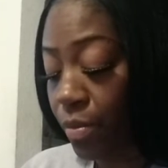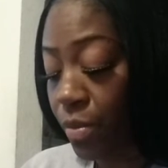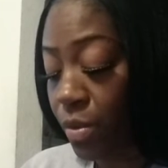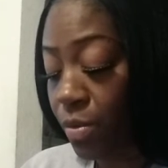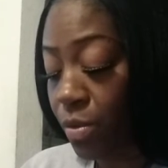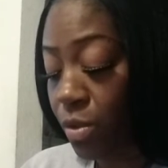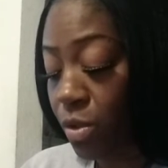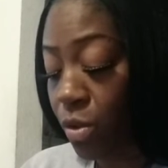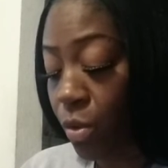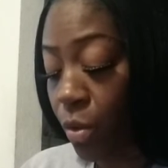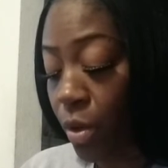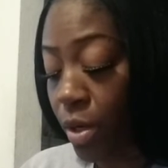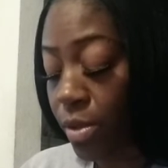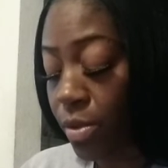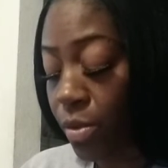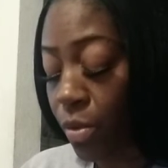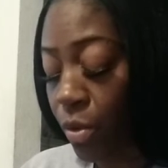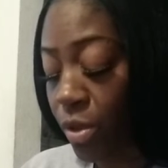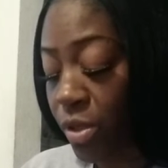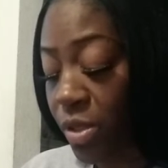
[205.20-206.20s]
Source
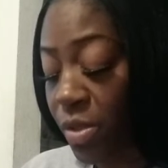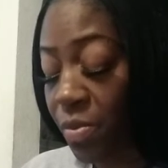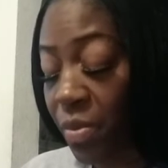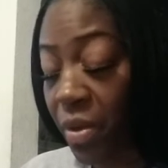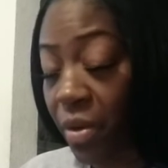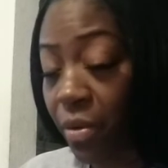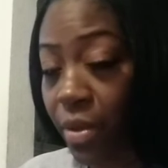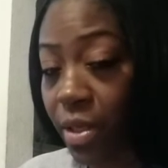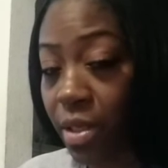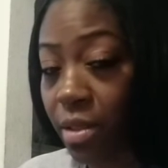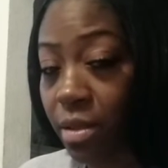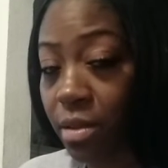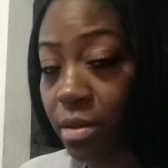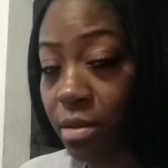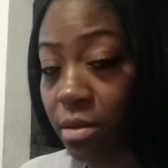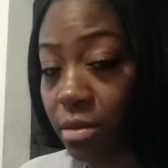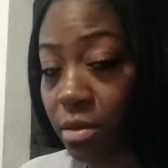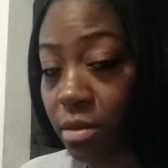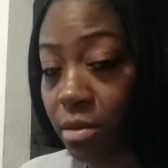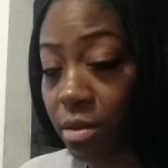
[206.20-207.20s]
or Spirit
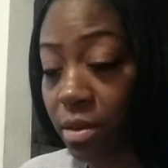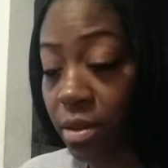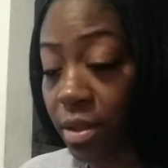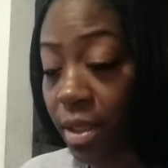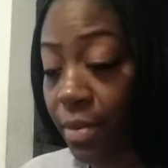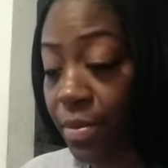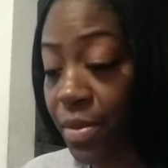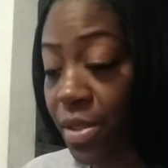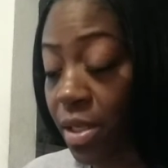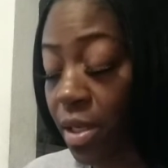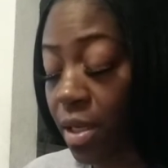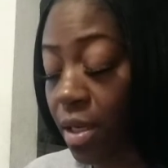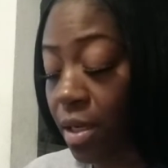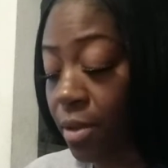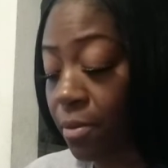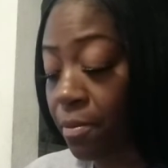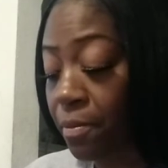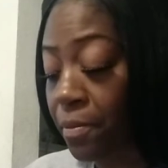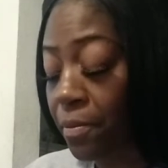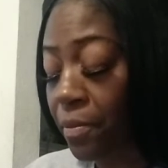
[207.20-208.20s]
steps
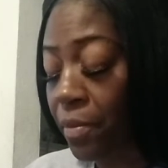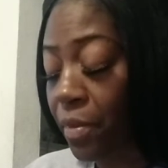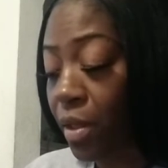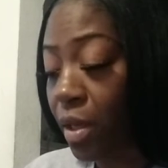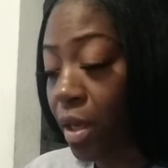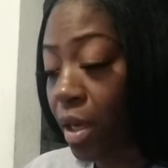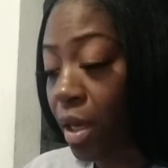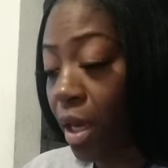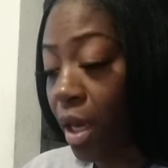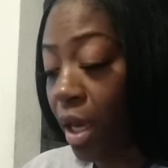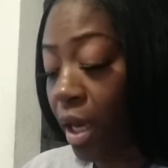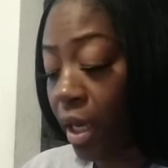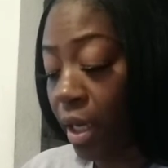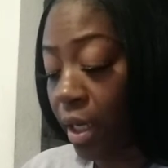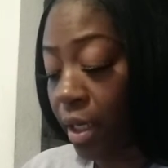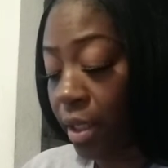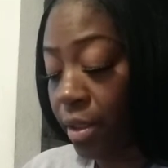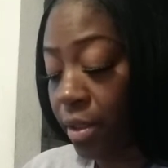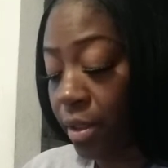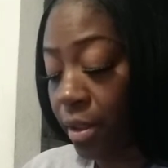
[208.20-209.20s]
in
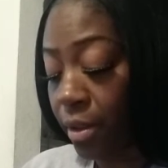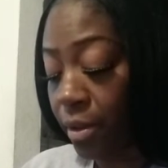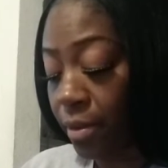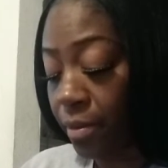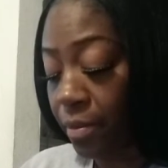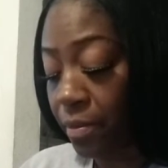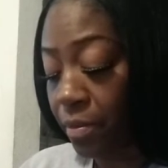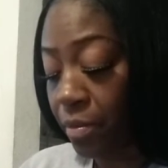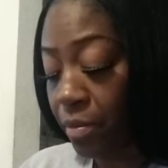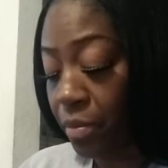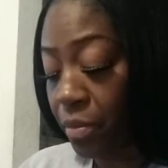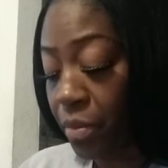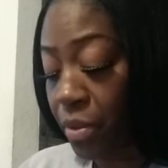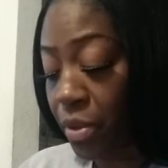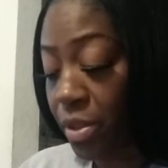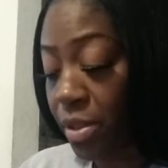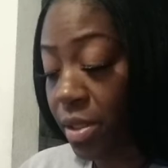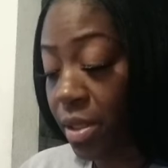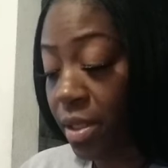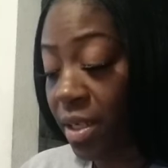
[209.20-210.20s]
and
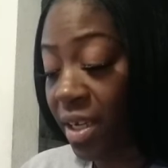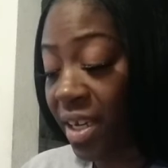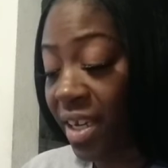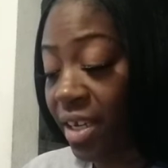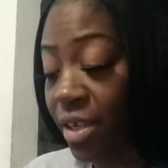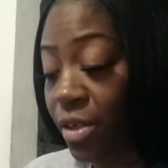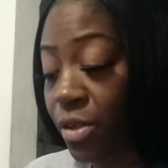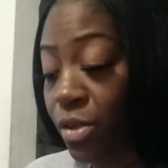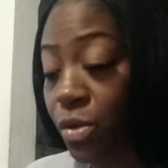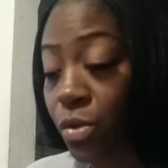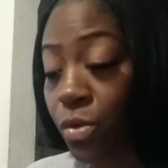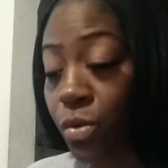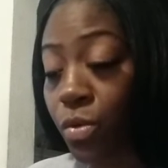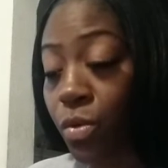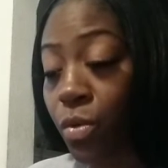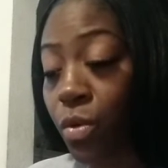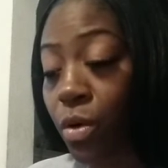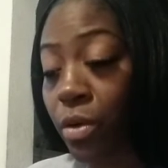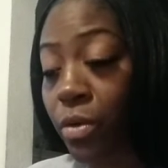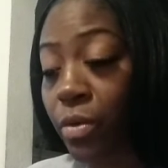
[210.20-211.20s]
puts an end to
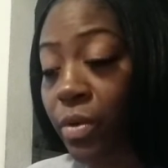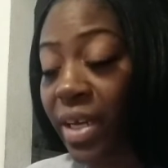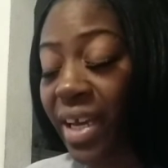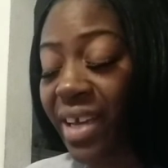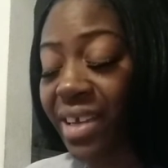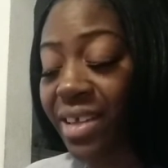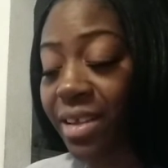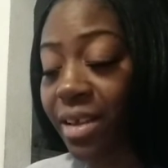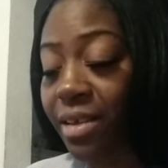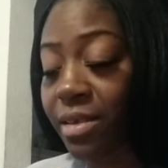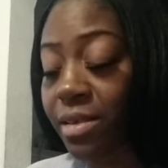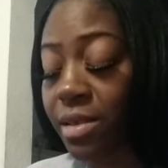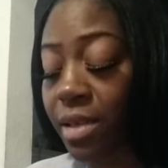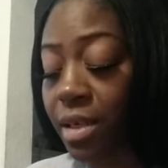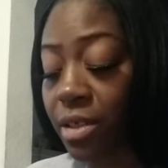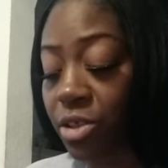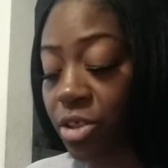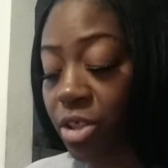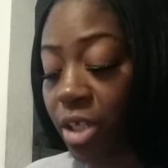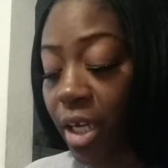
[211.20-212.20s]
or creates a
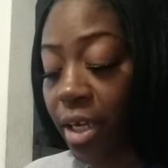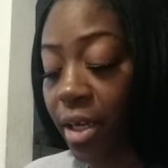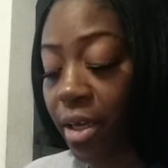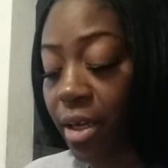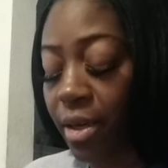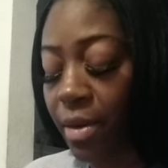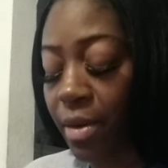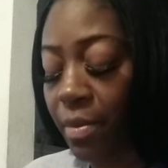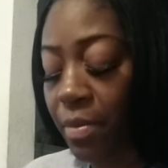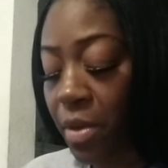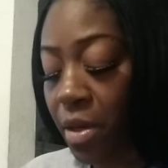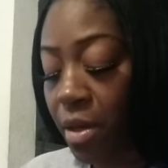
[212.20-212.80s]
shakeup